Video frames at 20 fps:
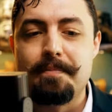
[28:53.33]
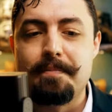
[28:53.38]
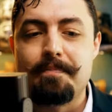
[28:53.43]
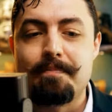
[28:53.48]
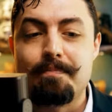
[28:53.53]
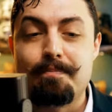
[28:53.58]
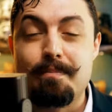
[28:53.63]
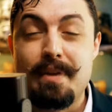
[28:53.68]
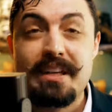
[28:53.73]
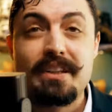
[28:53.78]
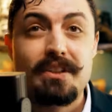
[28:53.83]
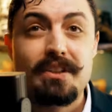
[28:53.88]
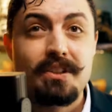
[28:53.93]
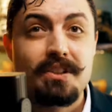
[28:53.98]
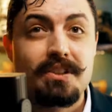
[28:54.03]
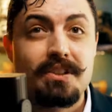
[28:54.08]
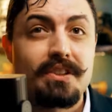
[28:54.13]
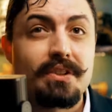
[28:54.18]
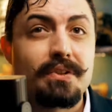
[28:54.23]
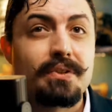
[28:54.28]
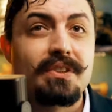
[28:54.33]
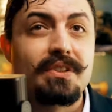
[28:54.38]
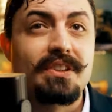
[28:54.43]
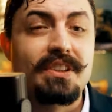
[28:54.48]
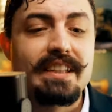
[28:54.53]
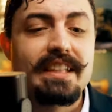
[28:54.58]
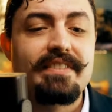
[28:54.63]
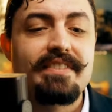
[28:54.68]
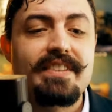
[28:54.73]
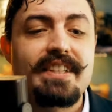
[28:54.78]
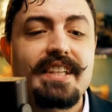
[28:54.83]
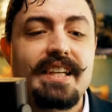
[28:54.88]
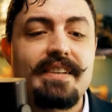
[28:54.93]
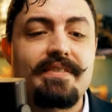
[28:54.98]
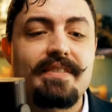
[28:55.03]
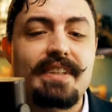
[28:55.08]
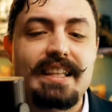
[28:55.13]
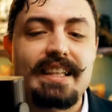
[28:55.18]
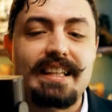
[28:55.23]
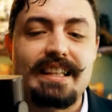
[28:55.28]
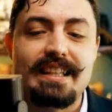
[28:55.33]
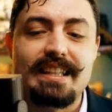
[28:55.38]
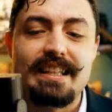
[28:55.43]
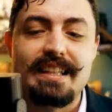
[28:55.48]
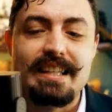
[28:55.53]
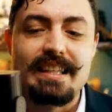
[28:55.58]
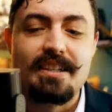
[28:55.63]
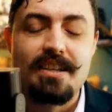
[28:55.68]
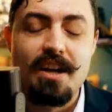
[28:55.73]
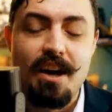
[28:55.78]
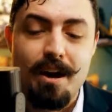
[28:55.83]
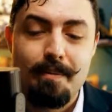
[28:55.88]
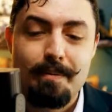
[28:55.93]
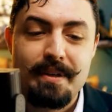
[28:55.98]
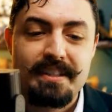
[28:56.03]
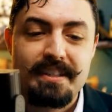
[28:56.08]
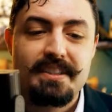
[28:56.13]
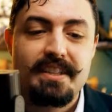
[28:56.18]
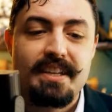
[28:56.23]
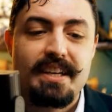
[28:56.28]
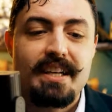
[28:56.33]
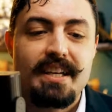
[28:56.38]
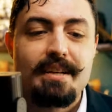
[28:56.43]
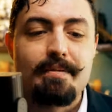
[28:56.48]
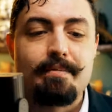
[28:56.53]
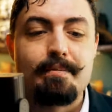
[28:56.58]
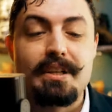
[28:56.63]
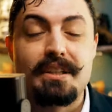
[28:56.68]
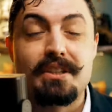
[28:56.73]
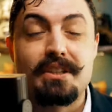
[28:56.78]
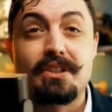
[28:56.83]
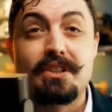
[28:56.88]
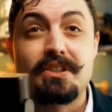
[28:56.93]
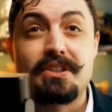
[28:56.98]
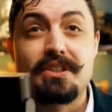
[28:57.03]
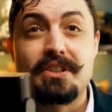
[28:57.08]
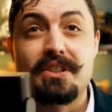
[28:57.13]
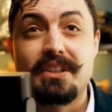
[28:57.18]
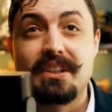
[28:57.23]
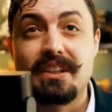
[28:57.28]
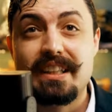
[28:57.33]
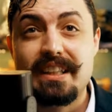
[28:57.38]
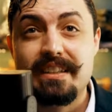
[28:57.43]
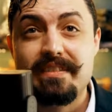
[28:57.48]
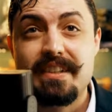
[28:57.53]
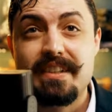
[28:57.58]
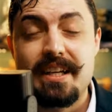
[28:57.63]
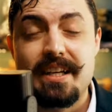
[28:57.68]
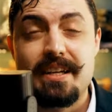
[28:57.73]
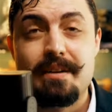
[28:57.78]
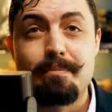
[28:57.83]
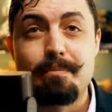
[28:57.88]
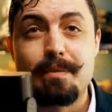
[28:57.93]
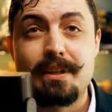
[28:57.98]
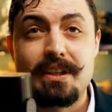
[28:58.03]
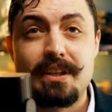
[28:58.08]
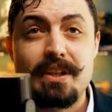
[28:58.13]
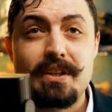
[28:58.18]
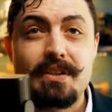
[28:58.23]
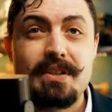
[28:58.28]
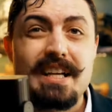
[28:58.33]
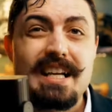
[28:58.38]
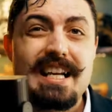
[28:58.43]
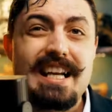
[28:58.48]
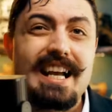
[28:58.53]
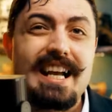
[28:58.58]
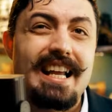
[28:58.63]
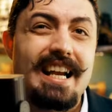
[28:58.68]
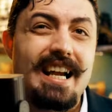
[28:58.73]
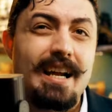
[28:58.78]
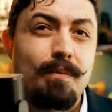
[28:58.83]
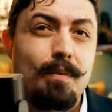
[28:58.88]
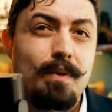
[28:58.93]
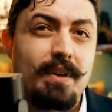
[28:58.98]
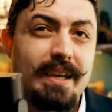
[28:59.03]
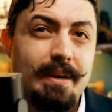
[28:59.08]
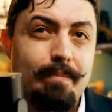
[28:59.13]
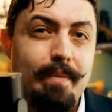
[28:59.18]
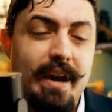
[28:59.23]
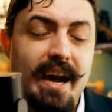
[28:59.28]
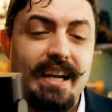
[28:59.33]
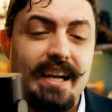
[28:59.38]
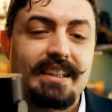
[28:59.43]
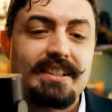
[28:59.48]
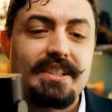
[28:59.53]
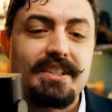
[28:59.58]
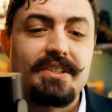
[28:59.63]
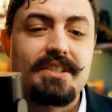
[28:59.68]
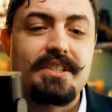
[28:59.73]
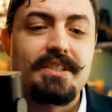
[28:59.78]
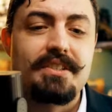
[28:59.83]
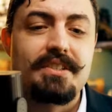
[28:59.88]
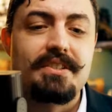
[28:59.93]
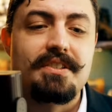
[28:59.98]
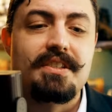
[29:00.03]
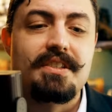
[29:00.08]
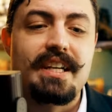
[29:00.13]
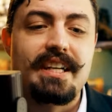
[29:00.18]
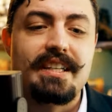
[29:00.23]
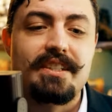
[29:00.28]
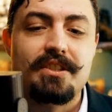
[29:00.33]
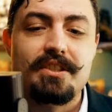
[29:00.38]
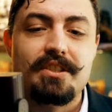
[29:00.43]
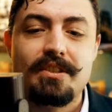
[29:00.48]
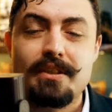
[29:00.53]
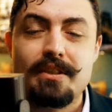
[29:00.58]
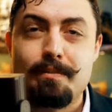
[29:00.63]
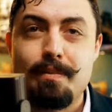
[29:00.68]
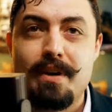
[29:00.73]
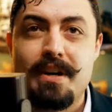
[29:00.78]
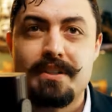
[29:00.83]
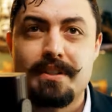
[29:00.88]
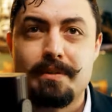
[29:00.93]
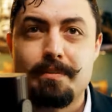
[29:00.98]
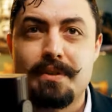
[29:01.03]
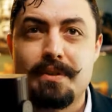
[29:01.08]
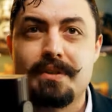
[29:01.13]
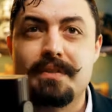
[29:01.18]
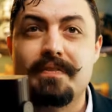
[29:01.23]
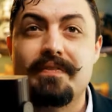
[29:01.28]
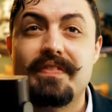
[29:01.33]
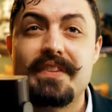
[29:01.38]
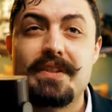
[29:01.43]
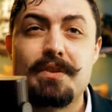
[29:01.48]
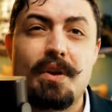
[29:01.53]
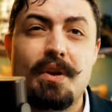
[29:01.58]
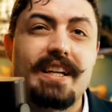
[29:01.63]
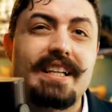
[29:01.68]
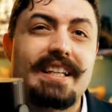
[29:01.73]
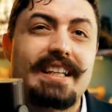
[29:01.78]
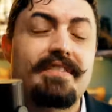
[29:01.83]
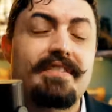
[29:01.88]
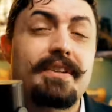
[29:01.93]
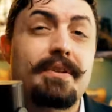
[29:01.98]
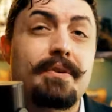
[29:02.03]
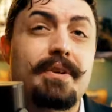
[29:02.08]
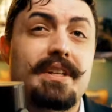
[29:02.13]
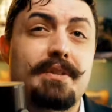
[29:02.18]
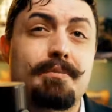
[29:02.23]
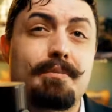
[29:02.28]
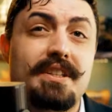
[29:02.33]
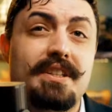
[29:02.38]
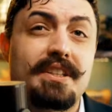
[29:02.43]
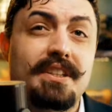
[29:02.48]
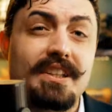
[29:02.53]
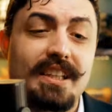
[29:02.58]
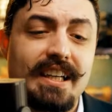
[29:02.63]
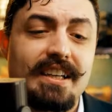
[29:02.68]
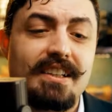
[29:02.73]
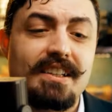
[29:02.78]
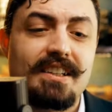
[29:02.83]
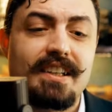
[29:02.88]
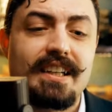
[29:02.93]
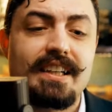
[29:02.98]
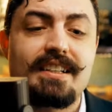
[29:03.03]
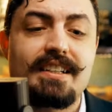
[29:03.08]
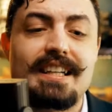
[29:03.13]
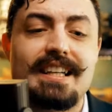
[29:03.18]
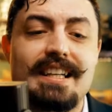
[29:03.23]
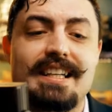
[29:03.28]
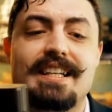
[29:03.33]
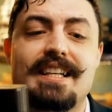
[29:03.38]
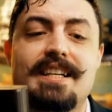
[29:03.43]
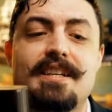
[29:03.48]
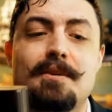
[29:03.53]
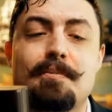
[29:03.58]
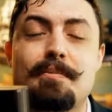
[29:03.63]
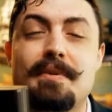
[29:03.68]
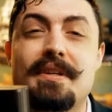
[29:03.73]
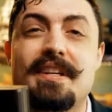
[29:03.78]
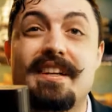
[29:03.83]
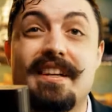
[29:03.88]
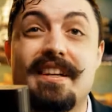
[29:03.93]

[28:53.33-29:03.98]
make sure to leave them in the comments. Make sure to leave them below, and I will get back to you as soon as possible, trying to give you as much clarity and help and